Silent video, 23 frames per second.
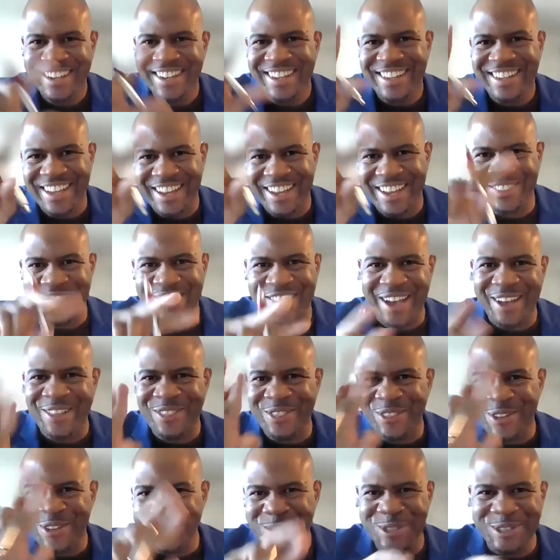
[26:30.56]
And
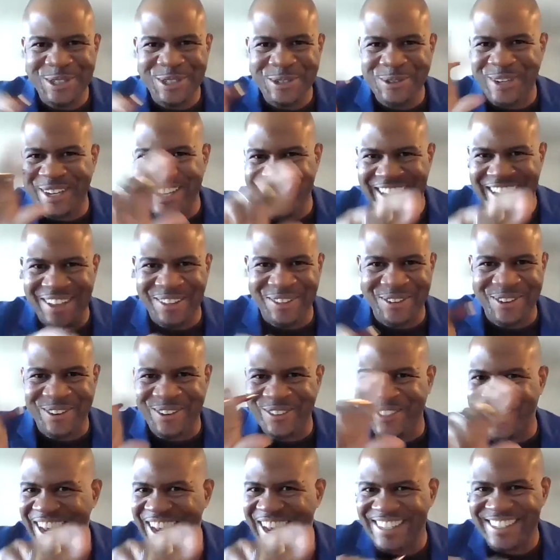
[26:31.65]
those two together,
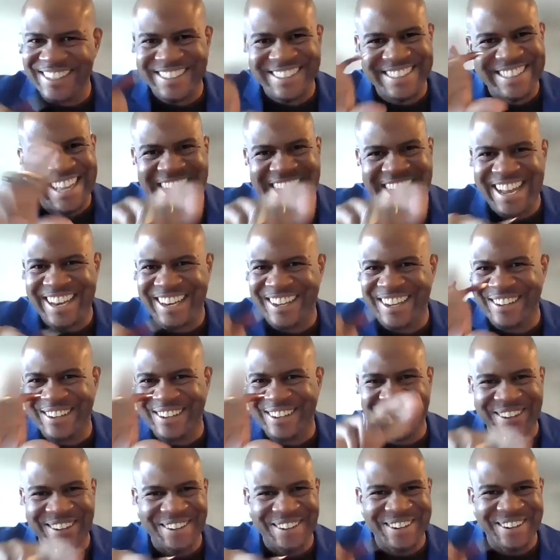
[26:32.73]
that's not a
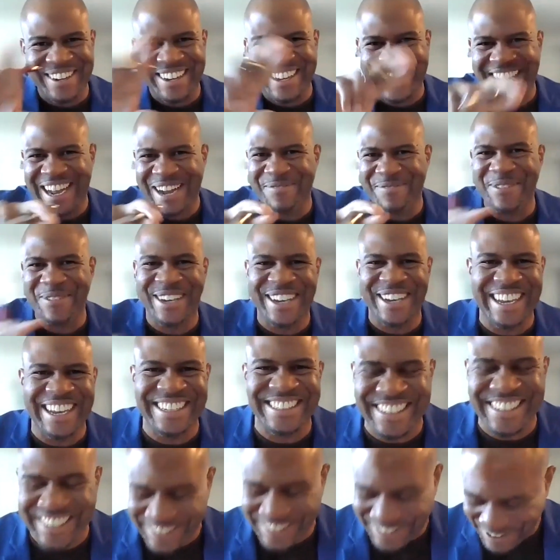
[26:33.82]
good
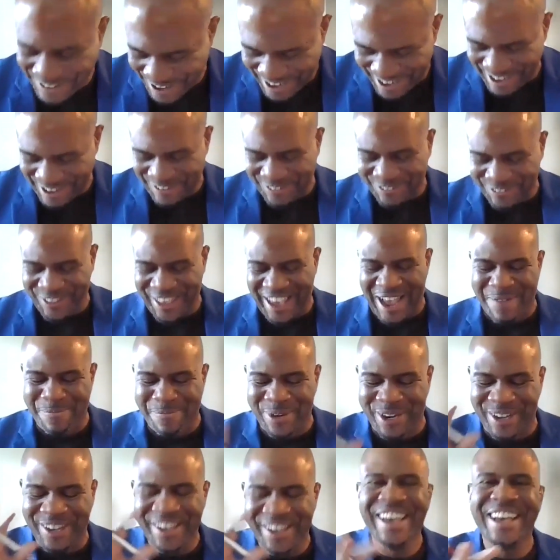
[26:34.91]
combination. You know that.
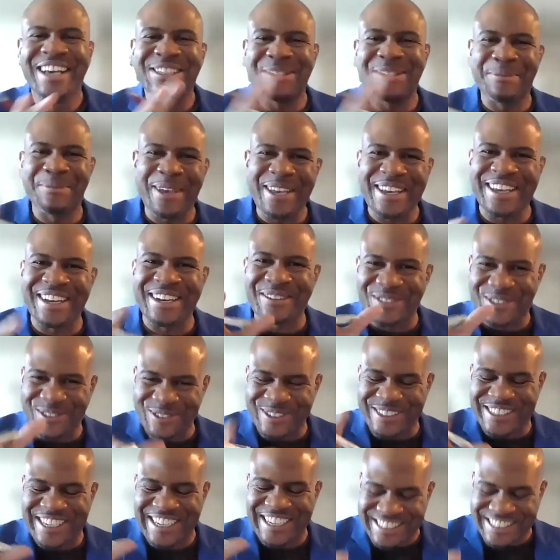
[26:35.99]
But speaking of
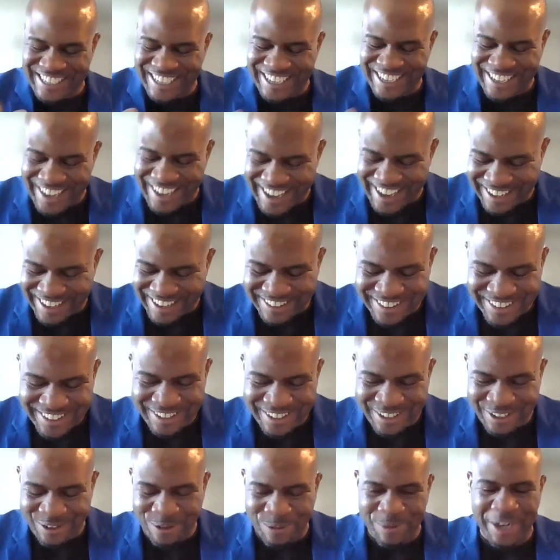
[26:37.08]
strategic and
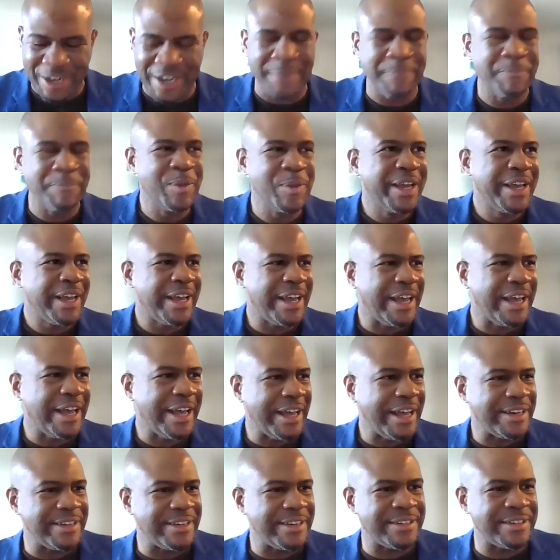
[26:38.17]
analytical, right?
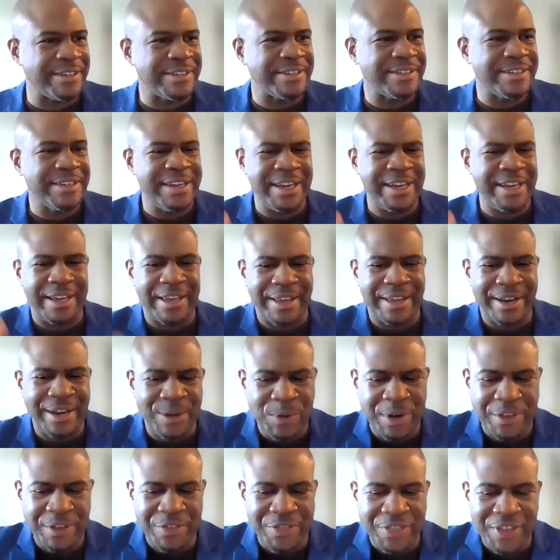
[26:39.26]
And Nick, and I
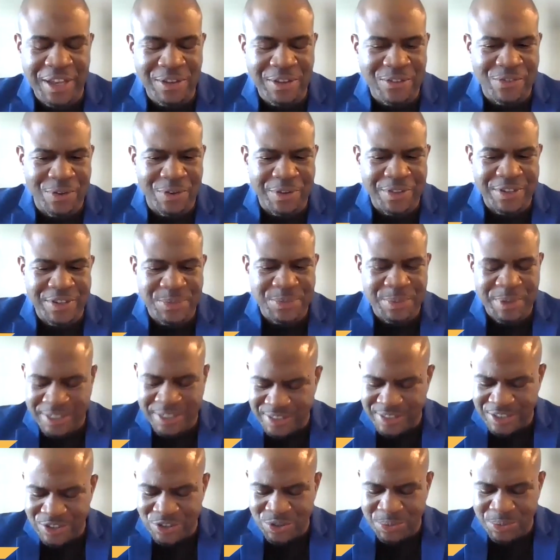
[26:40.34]
want to thank you for this, because
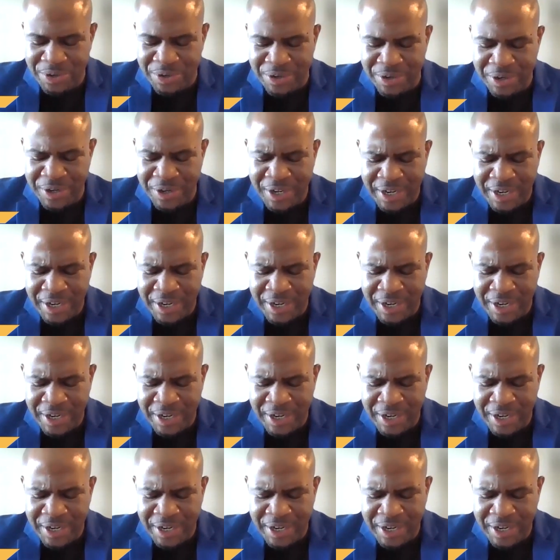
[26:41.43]
as you were